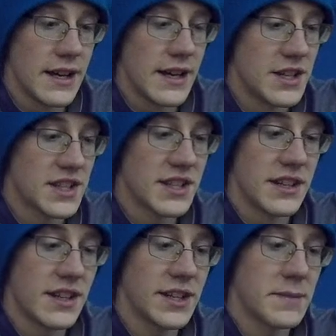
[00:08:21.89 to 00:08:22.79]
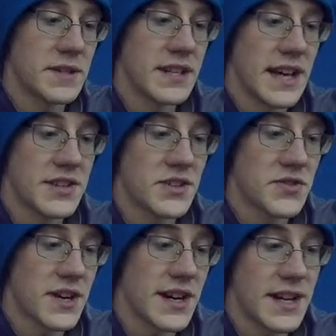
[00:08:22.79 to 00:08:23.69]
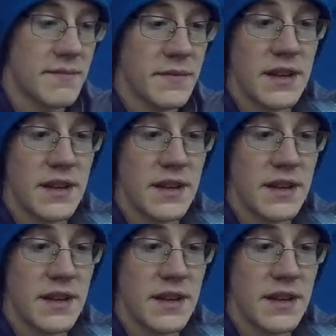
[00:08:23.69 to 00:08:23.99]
It just clips and nestles right in.